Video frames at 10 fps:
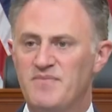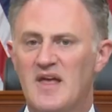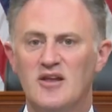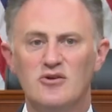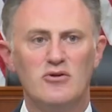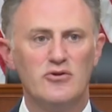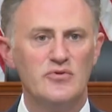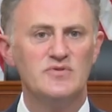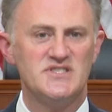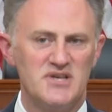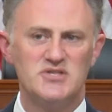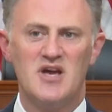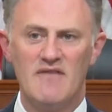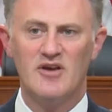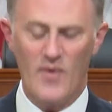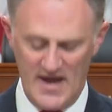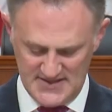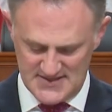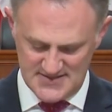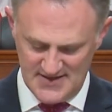It includes such
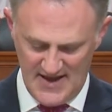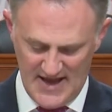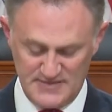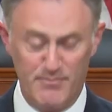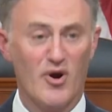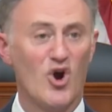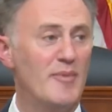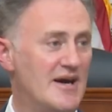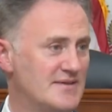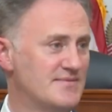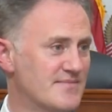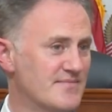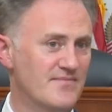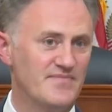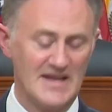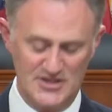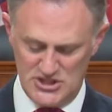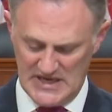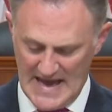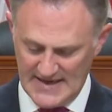heavyweights as Burma,
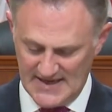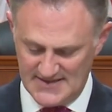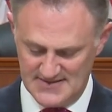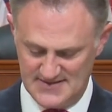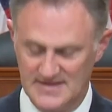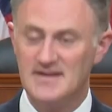China,